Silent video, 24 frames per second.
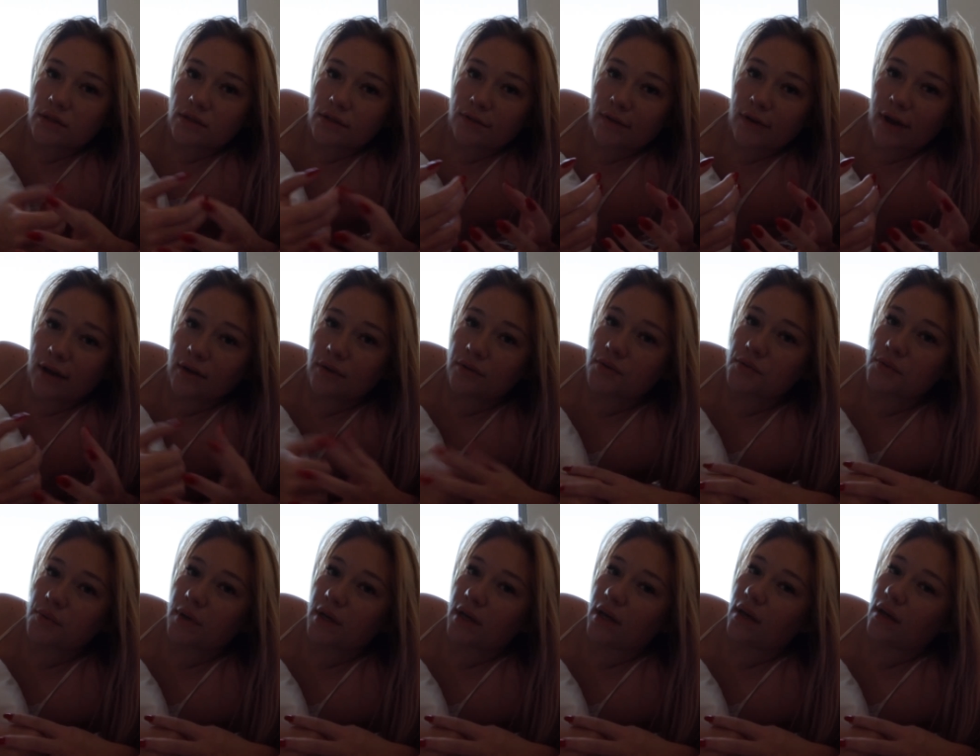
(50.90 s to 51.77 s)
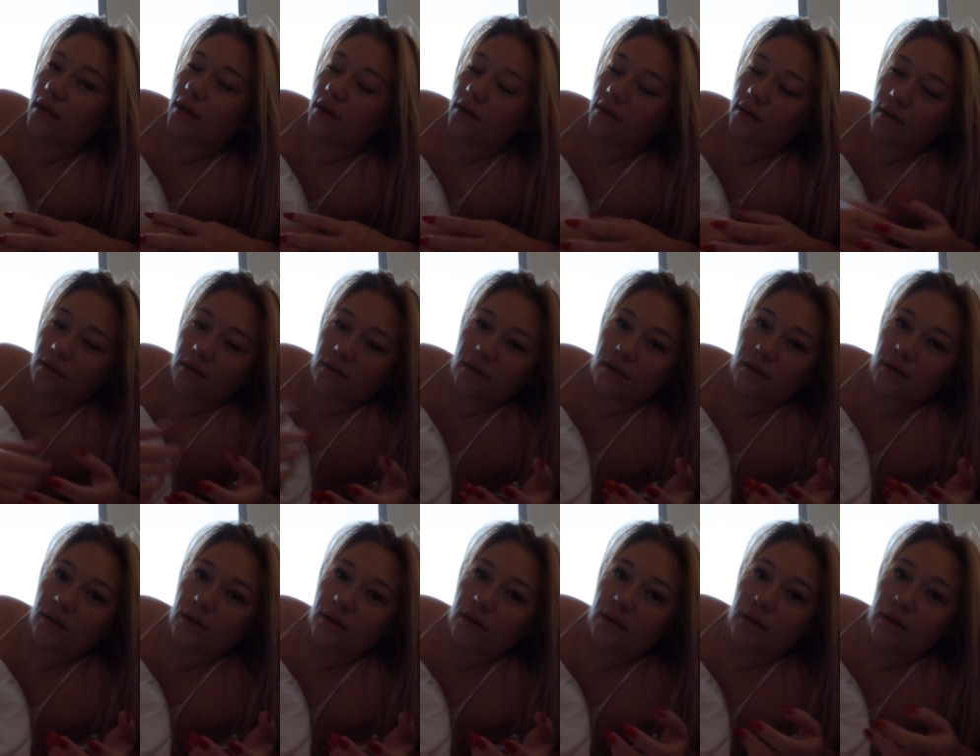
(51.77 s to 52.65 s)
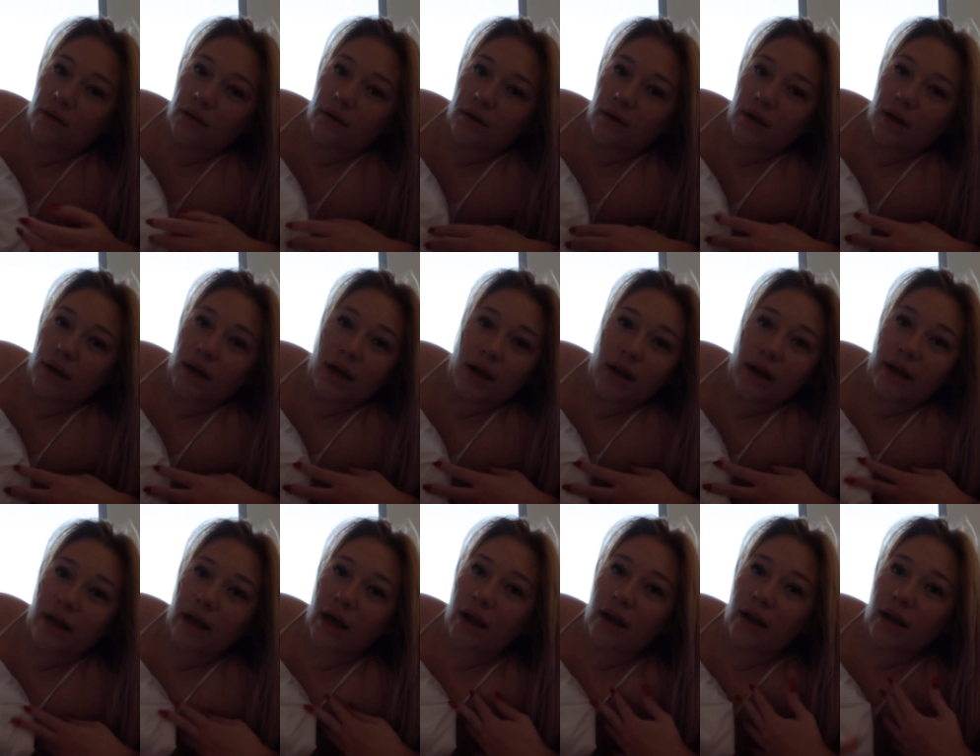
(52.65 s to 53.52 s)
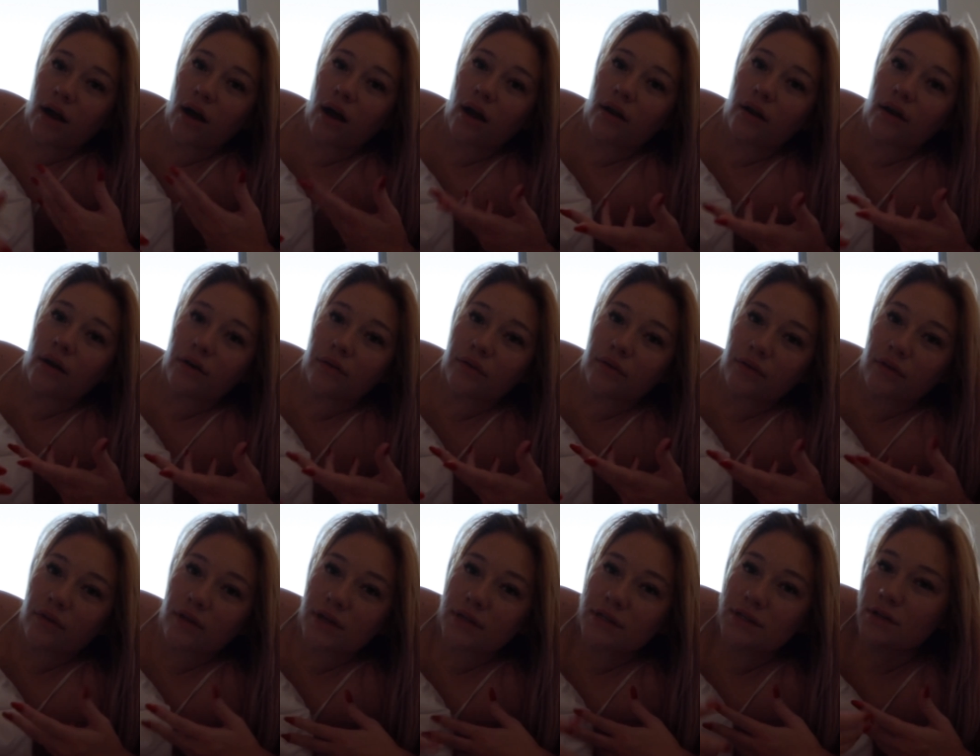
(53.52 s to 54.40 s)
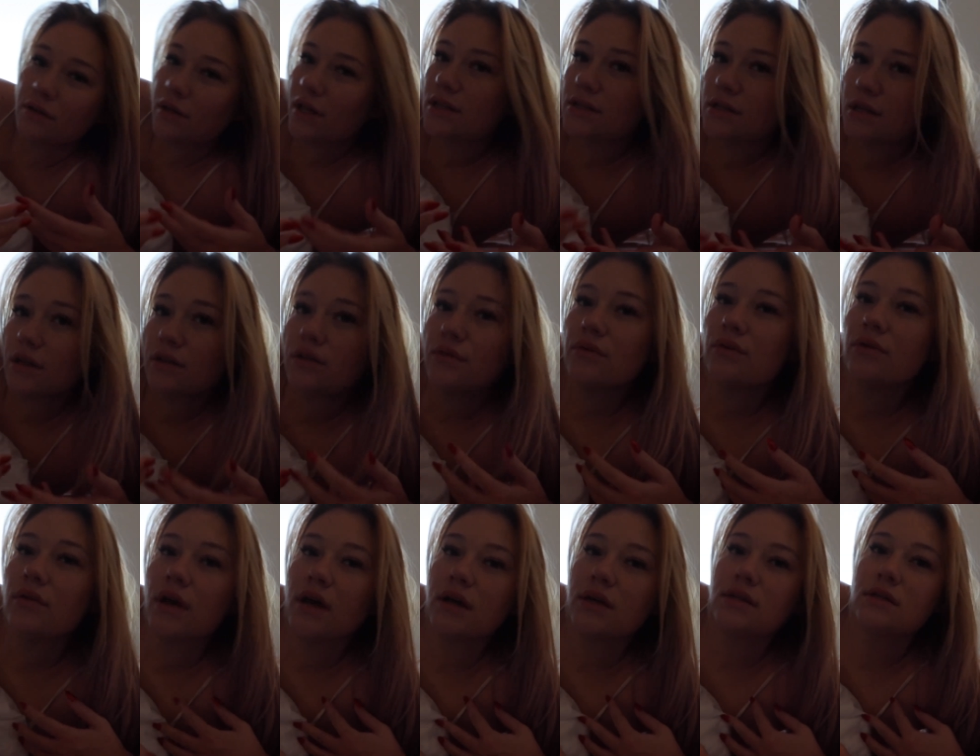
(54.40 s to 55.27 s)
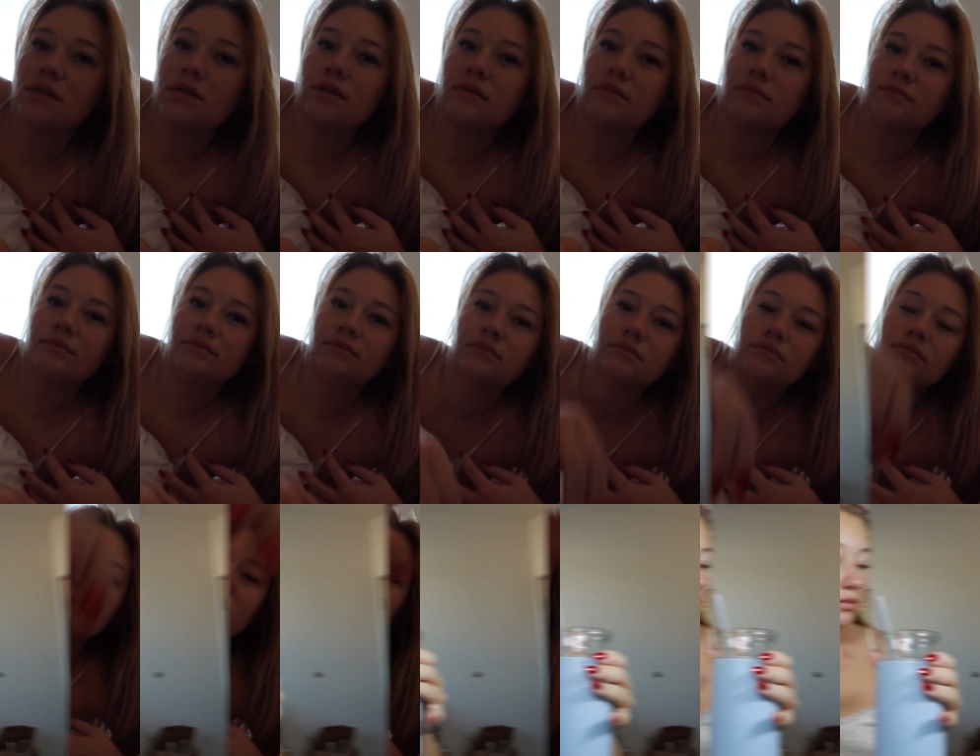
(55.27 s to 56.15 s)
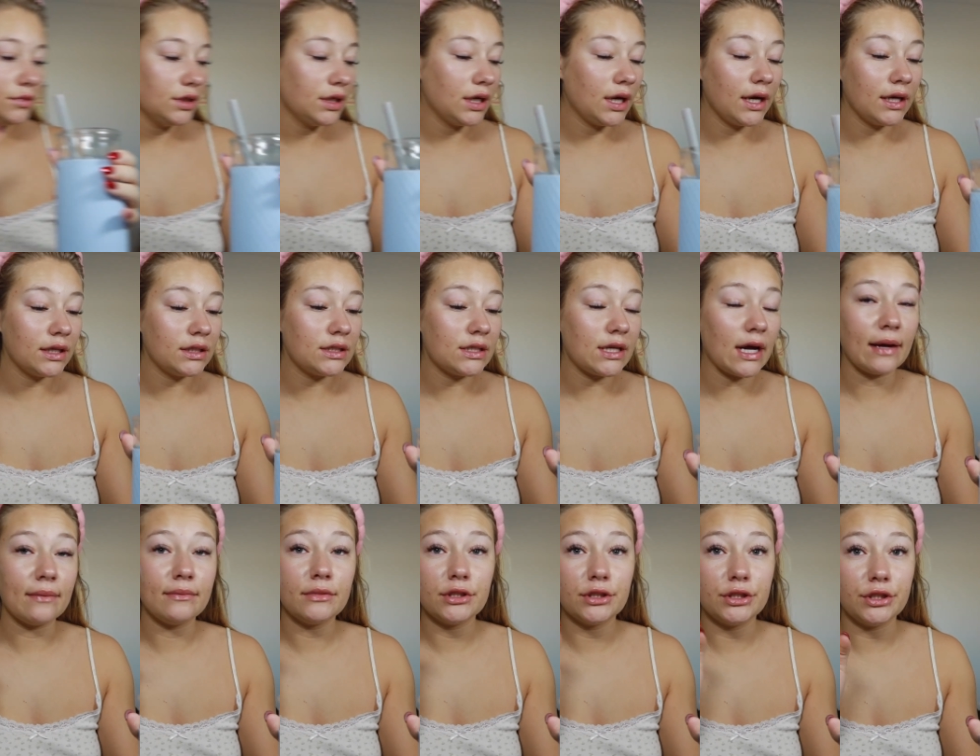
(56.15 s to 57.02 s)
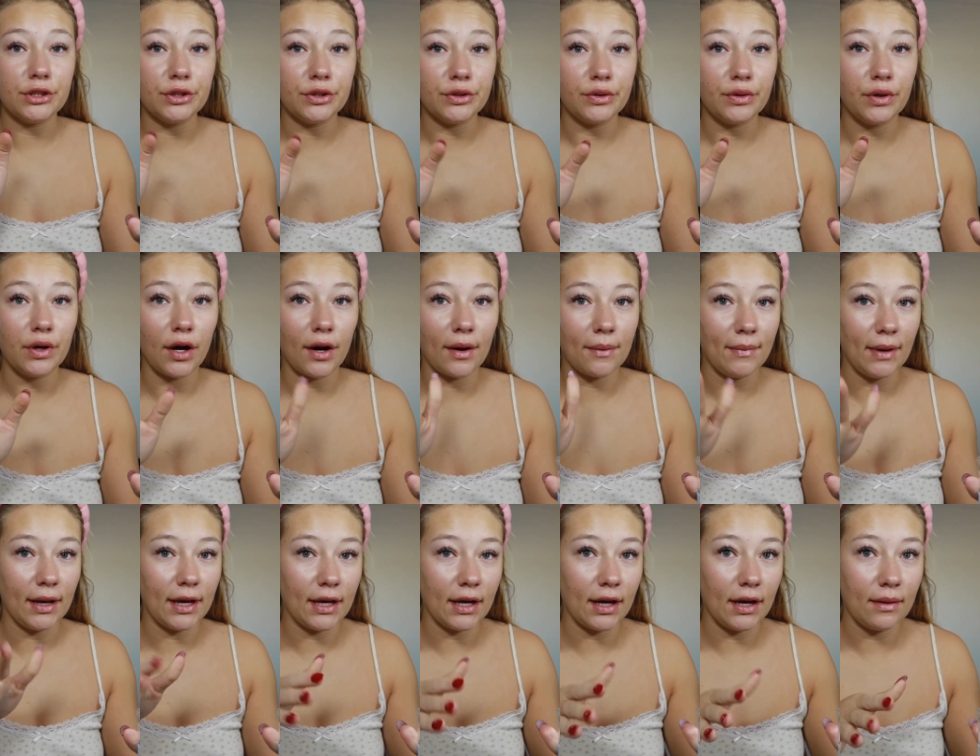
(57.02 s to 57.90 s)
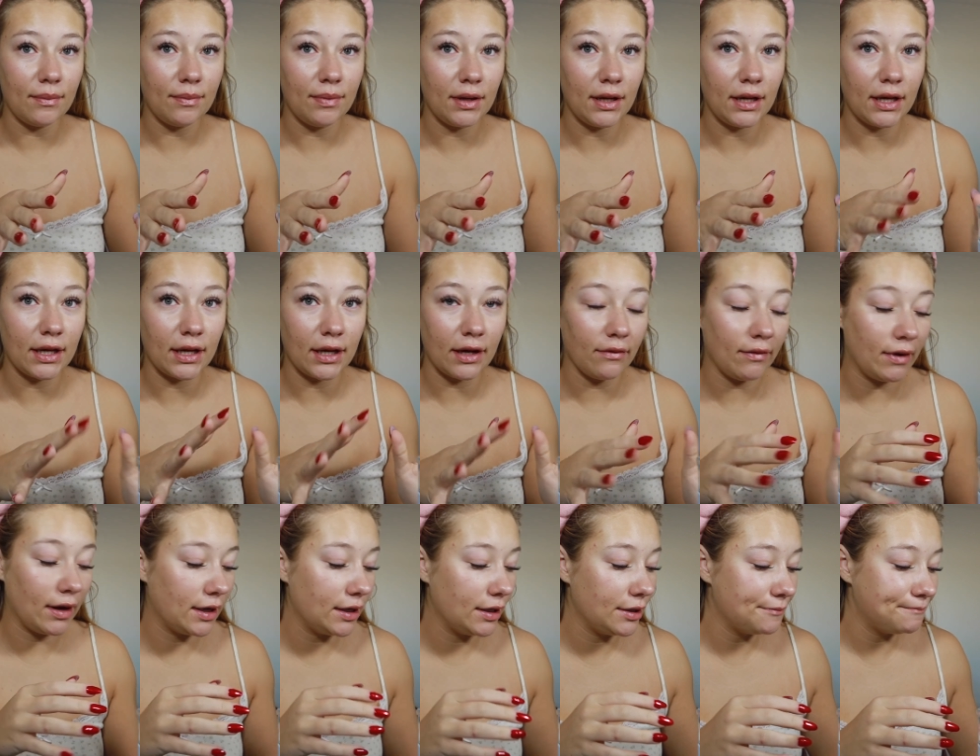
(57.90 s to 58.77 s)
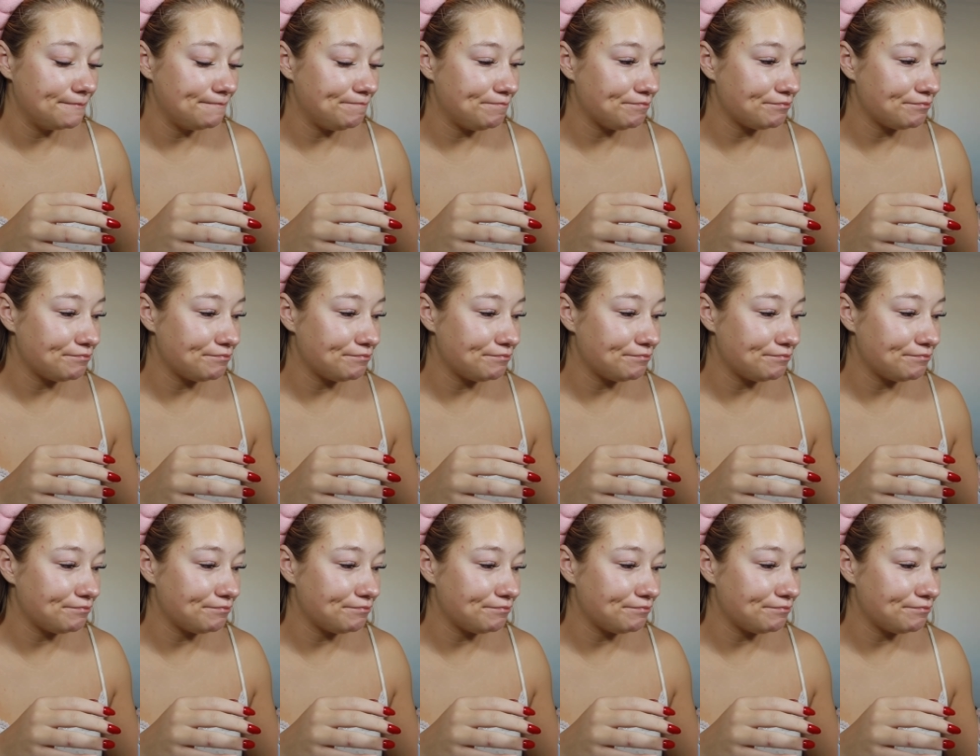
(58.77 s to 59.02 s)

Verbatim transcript: It's finals week, and I kind of gotta go through this, so let's get through this. Okay, it's time to do our makeup and get ready.